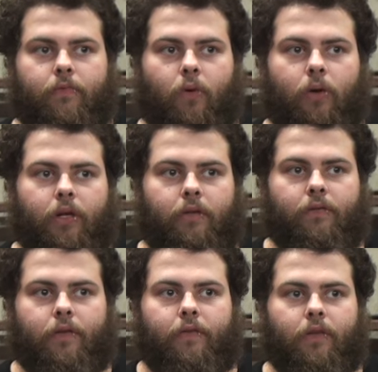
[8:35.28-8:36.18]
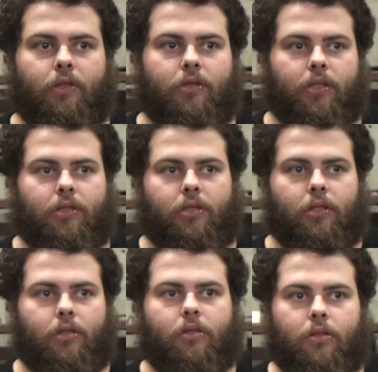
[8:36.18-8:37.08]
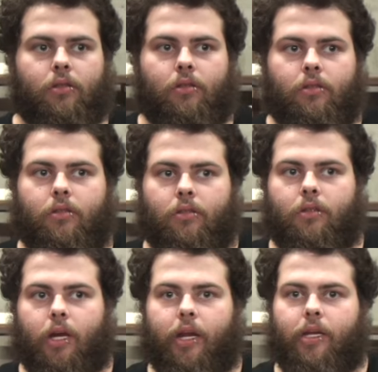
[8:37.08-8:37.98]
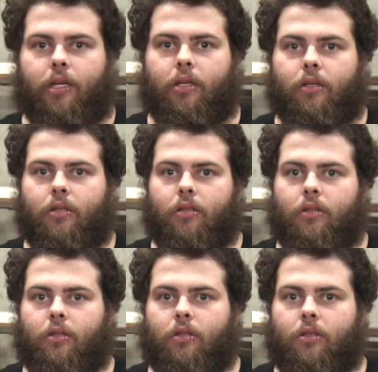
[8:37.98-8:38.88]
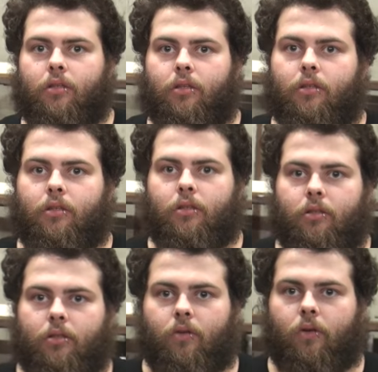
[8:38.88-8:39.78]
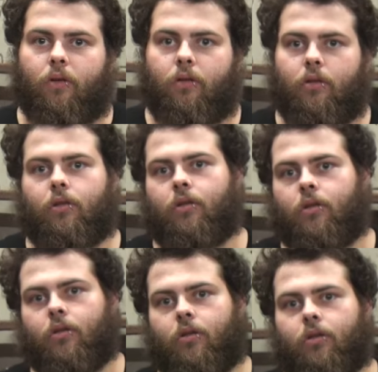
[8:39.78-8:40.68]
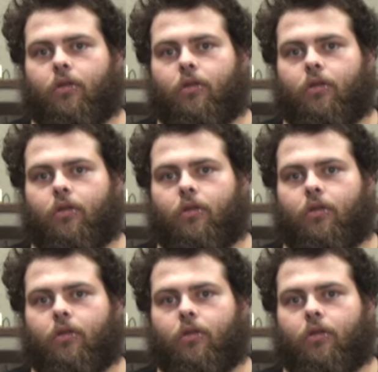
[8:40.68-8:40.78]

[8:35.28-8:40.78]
forty, fifty, sixty. eighty, about eighty-six compartments. Cool. Fuck.